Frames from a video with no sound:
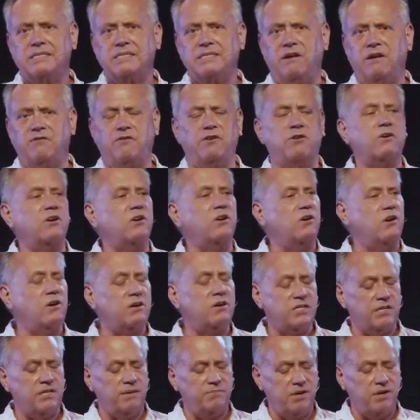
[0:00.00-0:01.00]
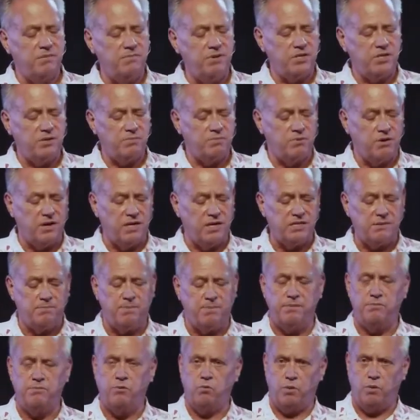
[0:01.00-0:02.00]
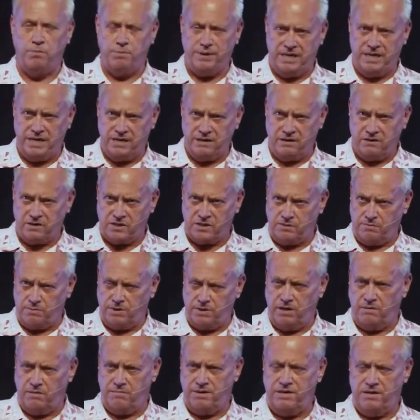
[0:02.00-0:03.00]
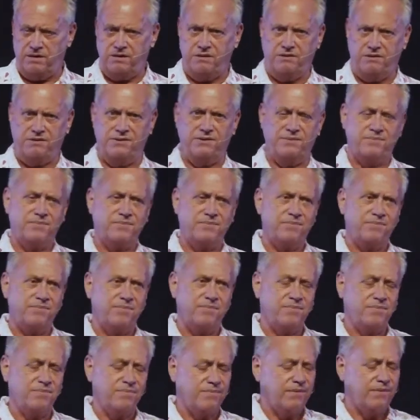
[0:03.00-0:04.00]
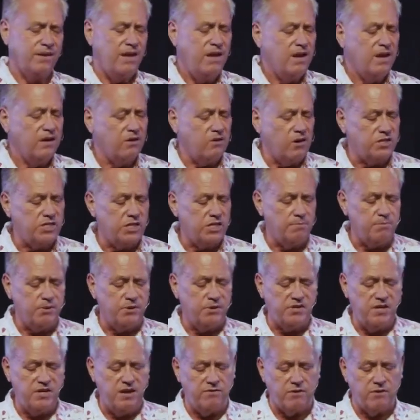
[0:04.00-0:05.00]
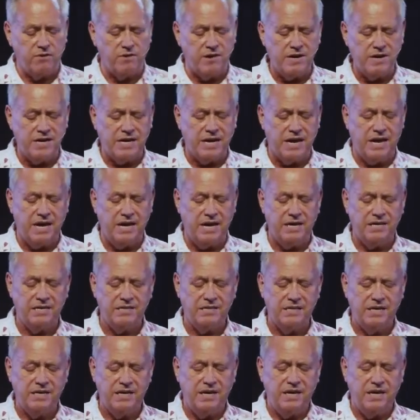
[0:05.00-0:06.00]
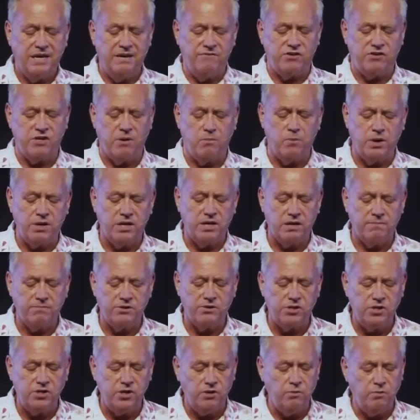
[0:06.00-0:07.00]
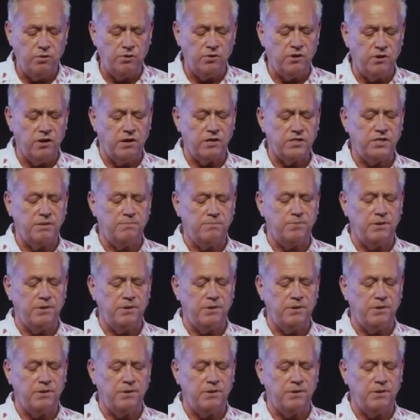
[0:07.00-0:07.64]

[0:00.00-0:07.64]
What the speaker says: If you're a gossip, don't be surprised that people will begin gossiping about you. Gossip is never okay. If someone comes to you with gossip,